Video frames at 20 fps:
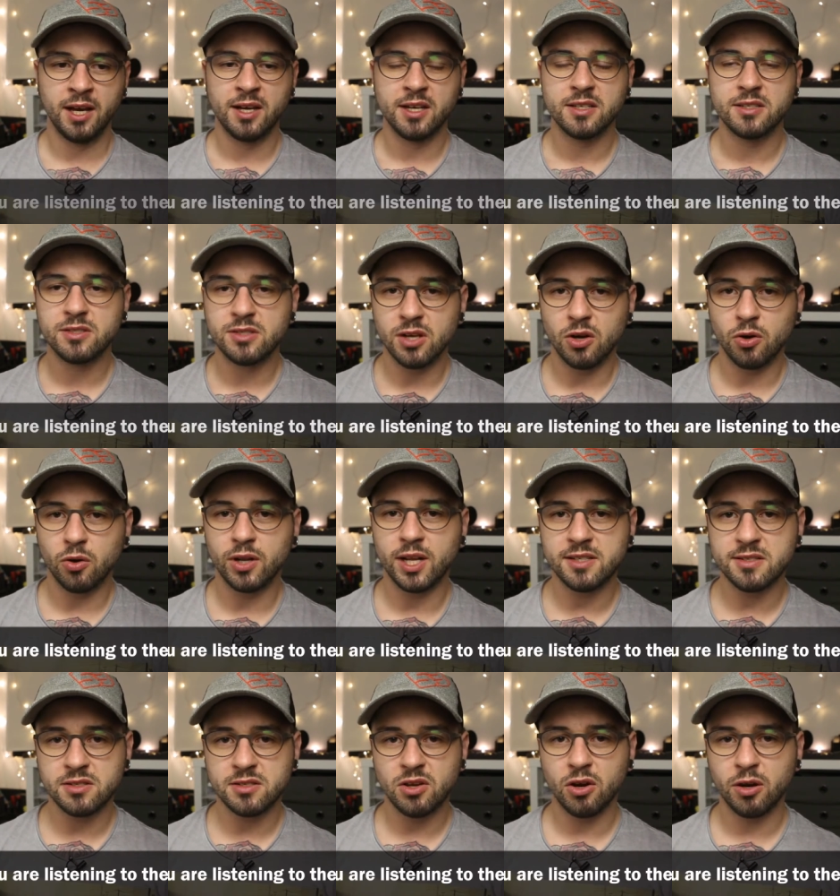So
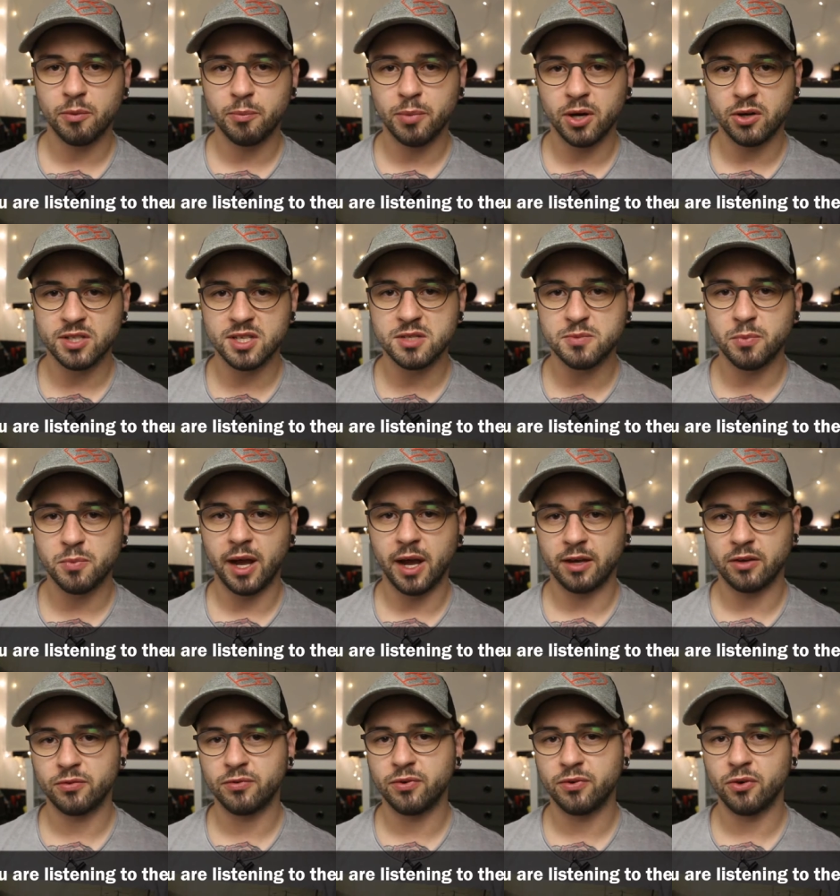let's talk about this
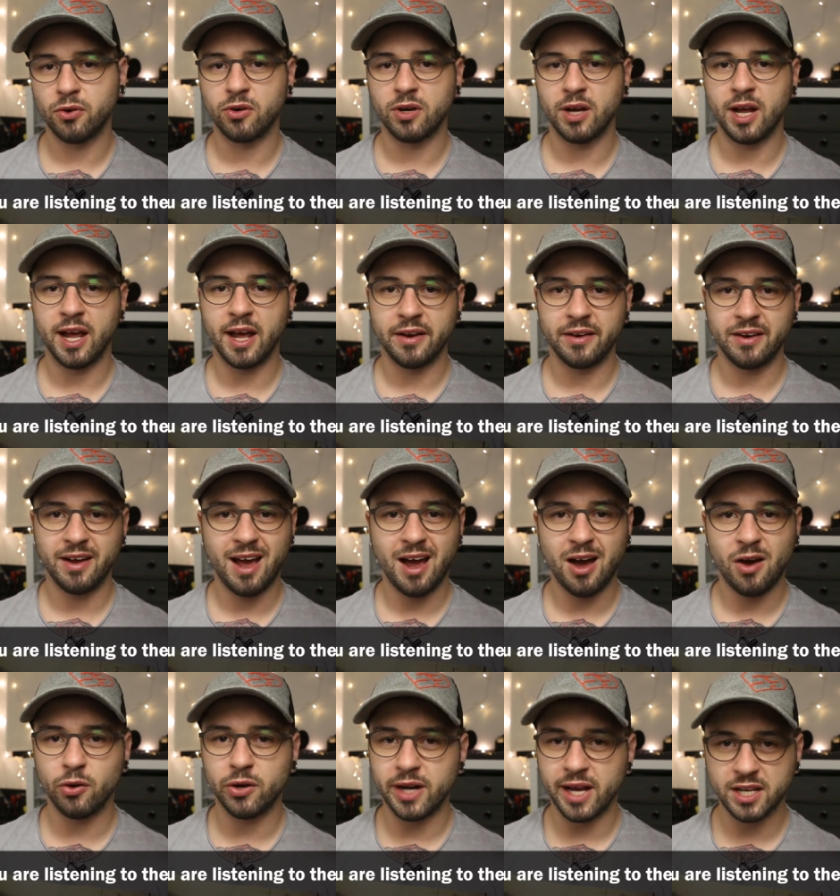microphone and
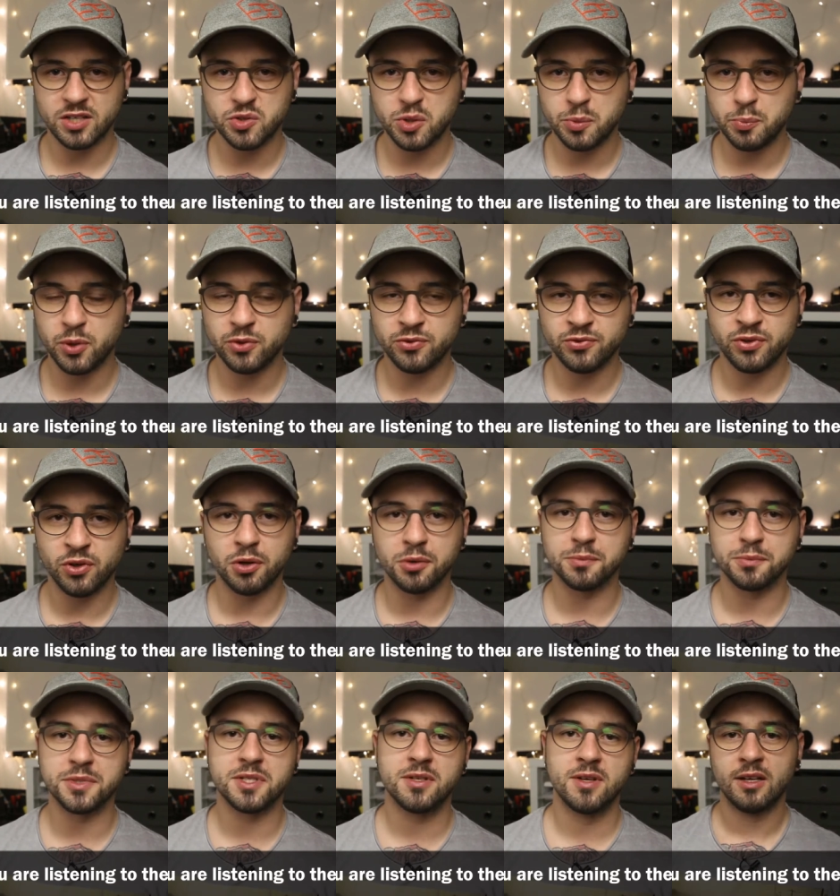how it actually
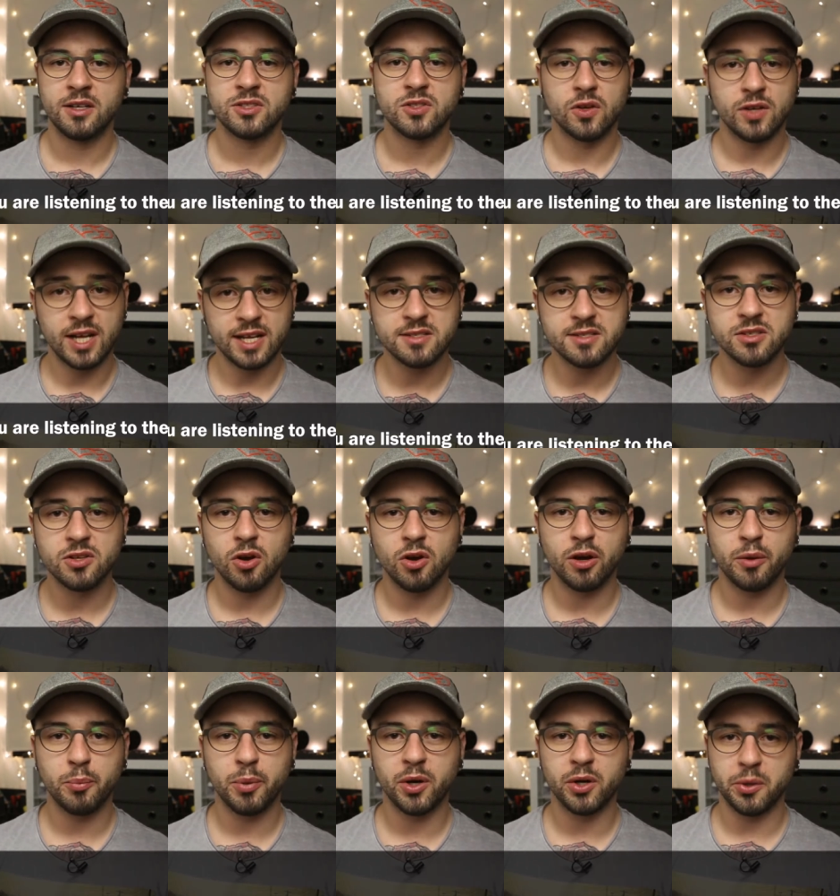performs. So let's talk
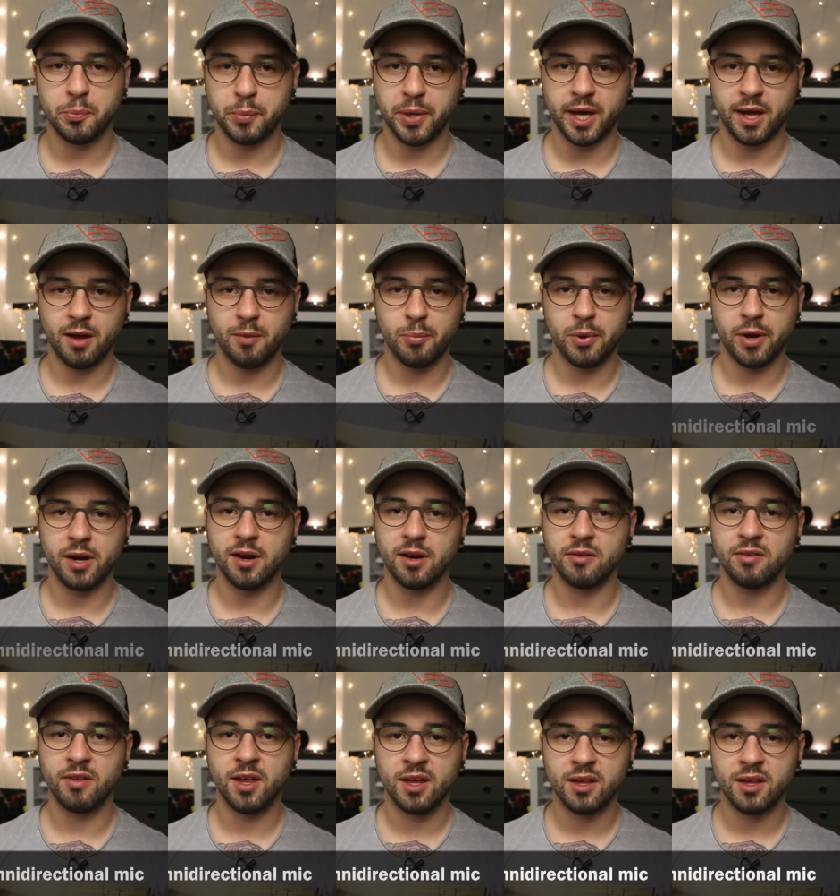about the pickup pattern.